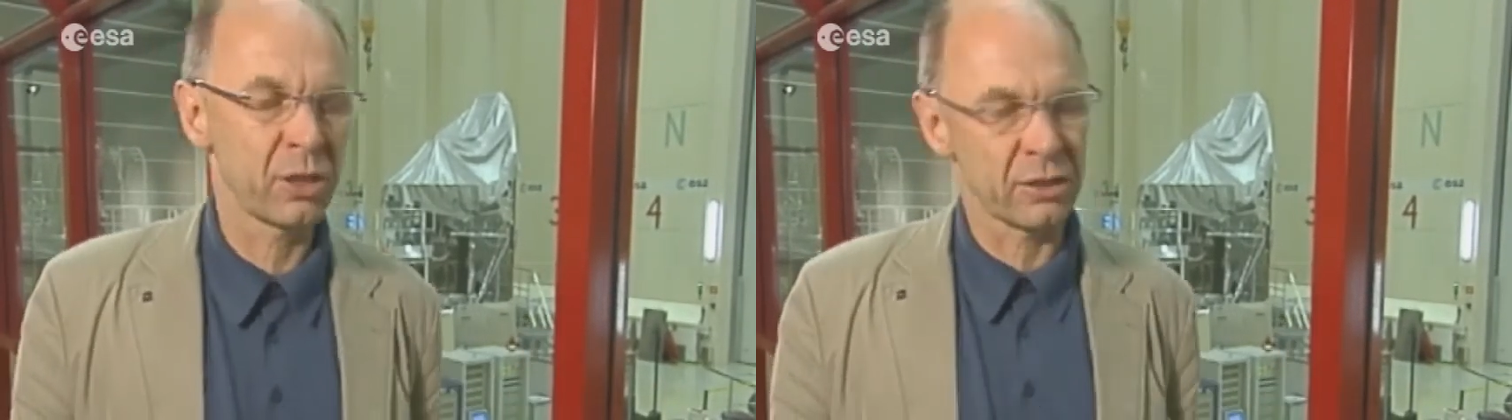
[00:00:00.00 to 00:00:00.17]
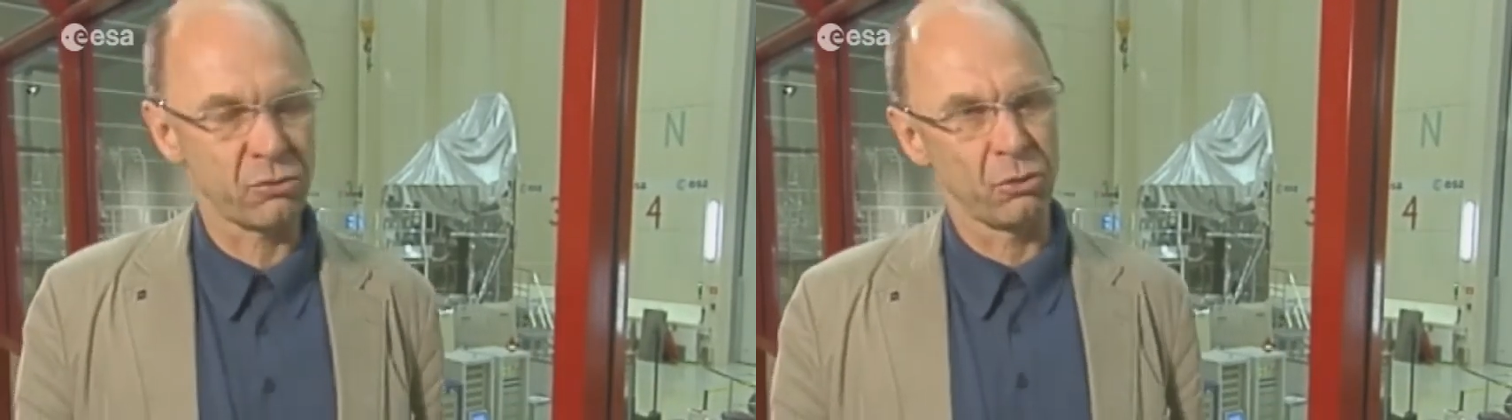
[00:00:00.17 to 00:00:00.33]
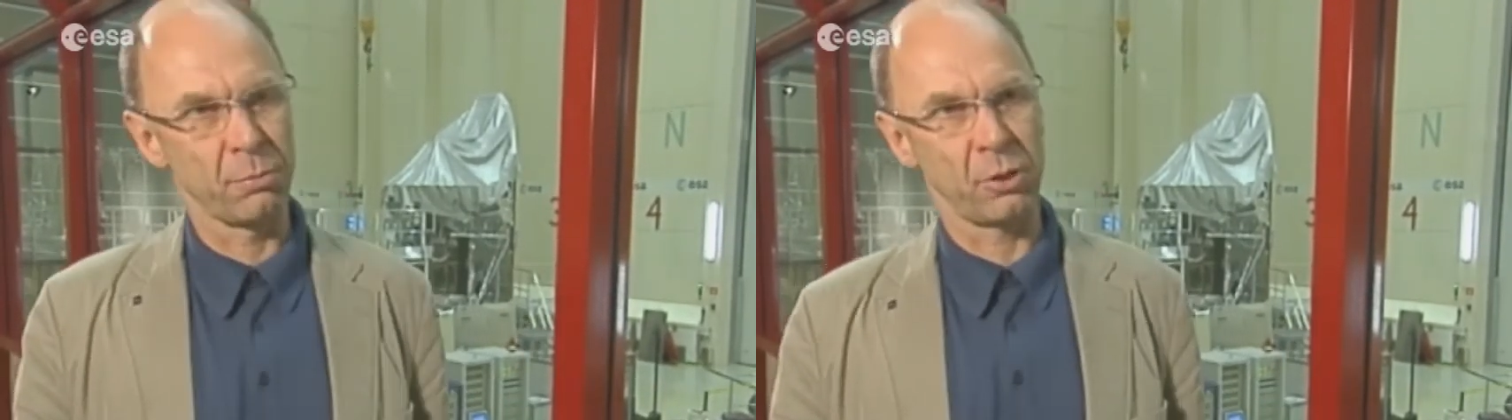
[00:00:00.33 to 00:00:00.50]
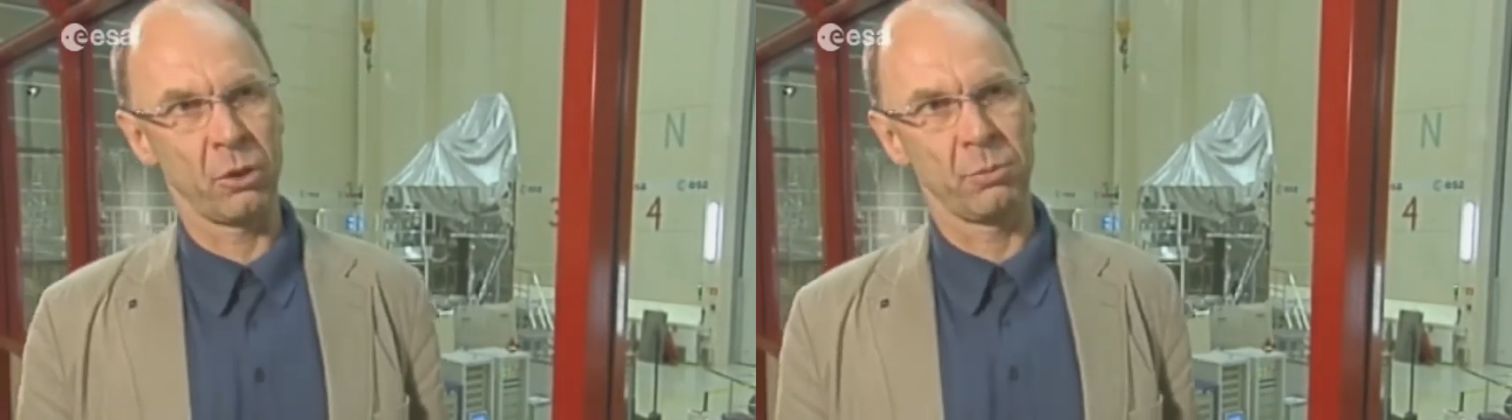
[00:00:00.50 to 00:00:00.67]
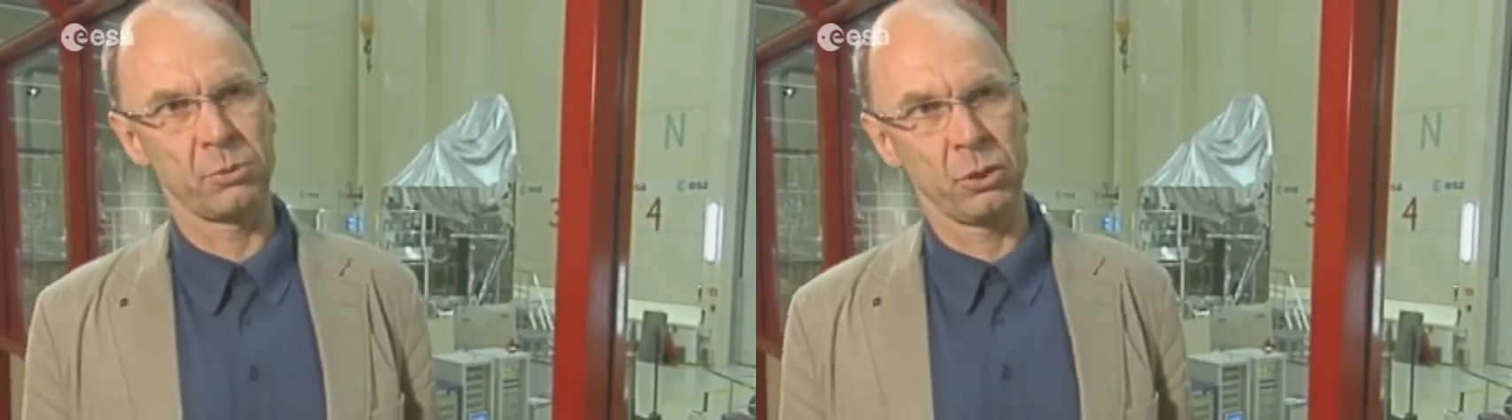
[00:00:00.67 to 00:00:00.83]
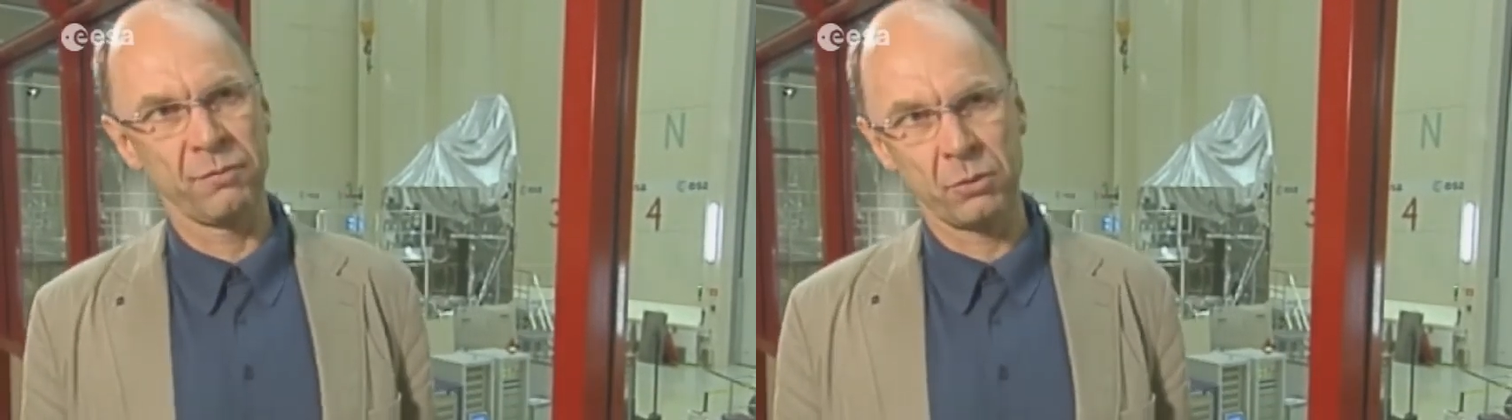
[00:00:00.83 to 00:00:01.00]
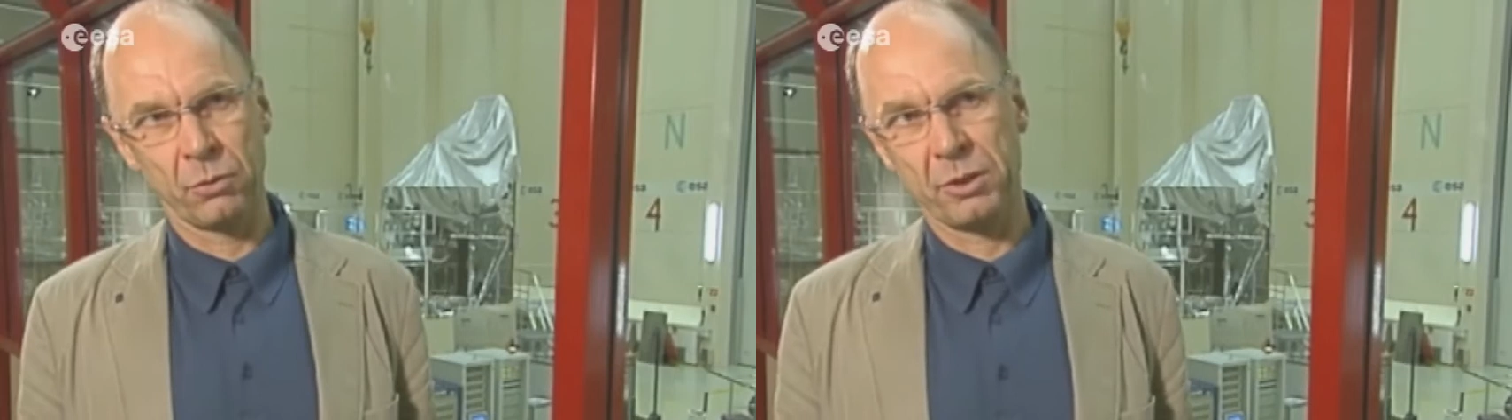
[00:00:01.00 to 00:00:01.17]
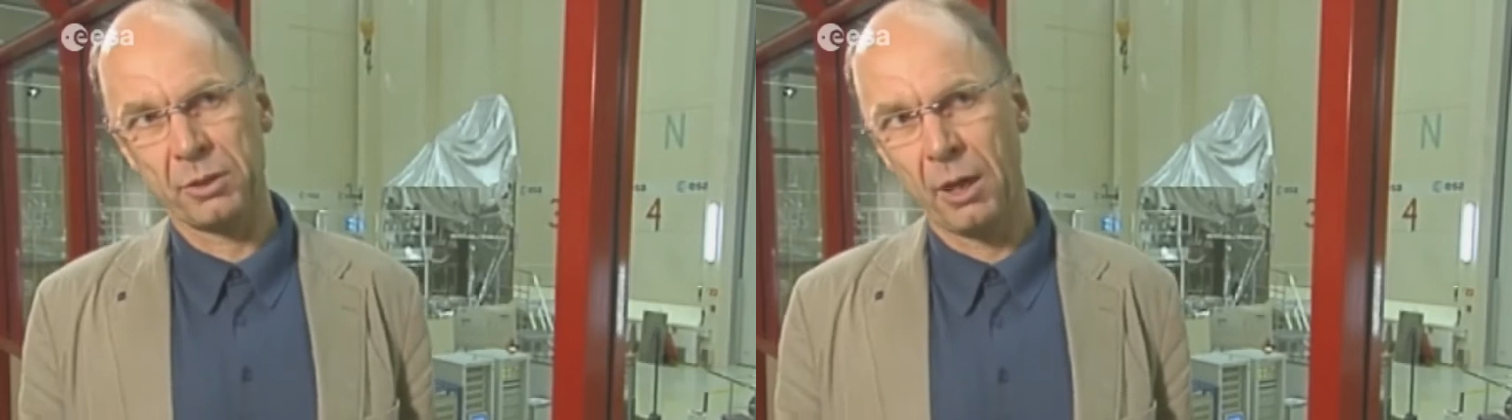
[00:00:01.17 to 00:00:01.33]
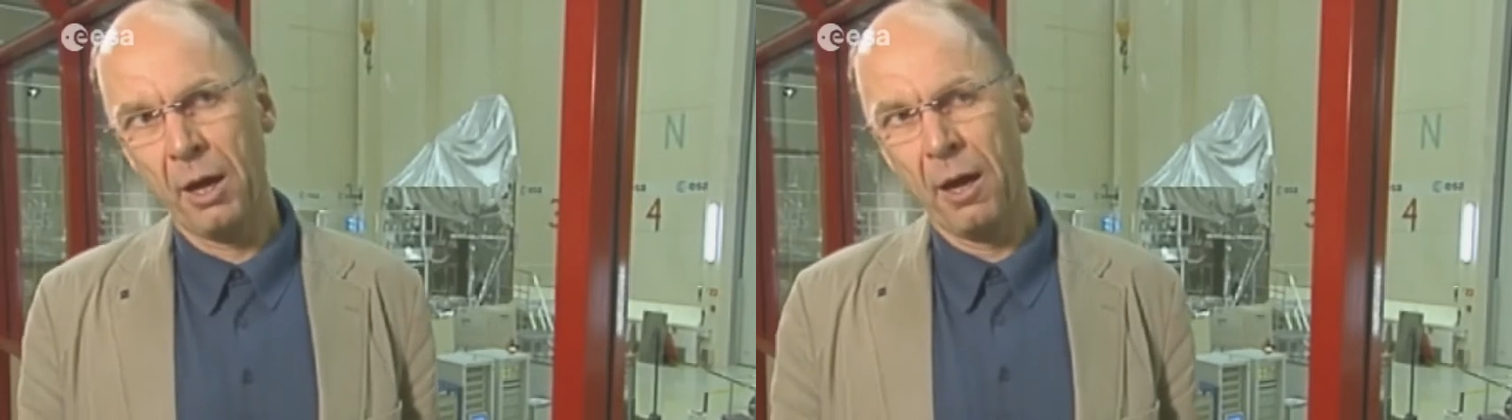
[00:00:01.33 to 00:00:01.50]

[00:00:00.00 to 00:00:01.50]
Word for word: astronomical observatories.